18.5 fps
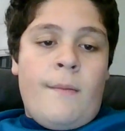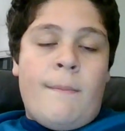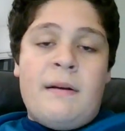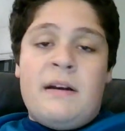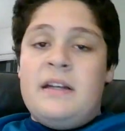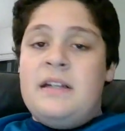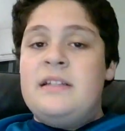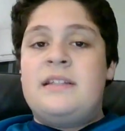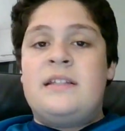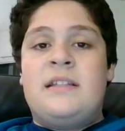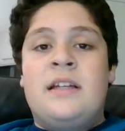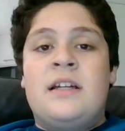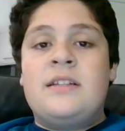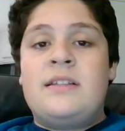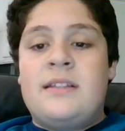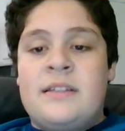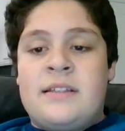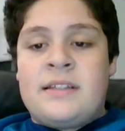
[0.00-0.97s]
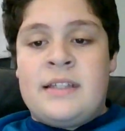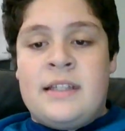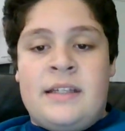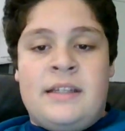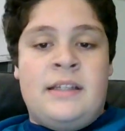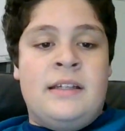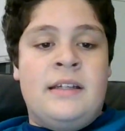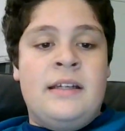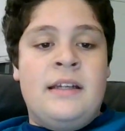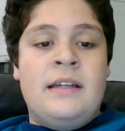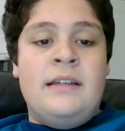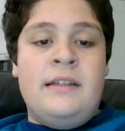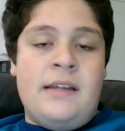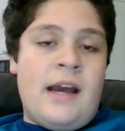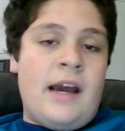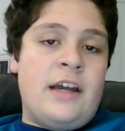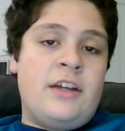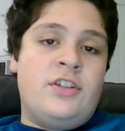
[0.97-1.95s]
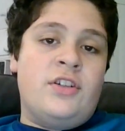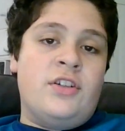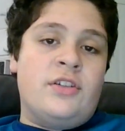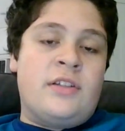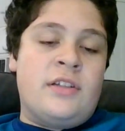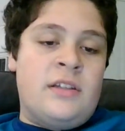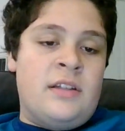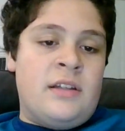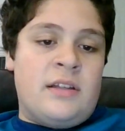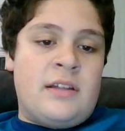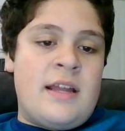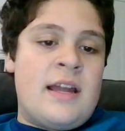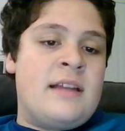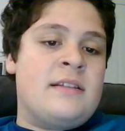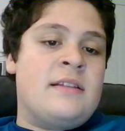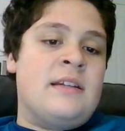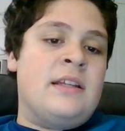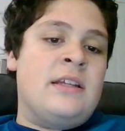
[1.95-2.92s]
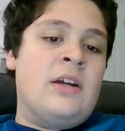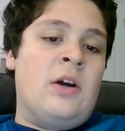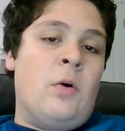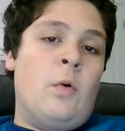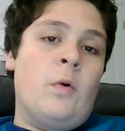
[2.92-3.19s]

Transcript: But it is good to see Niger, Tanzania,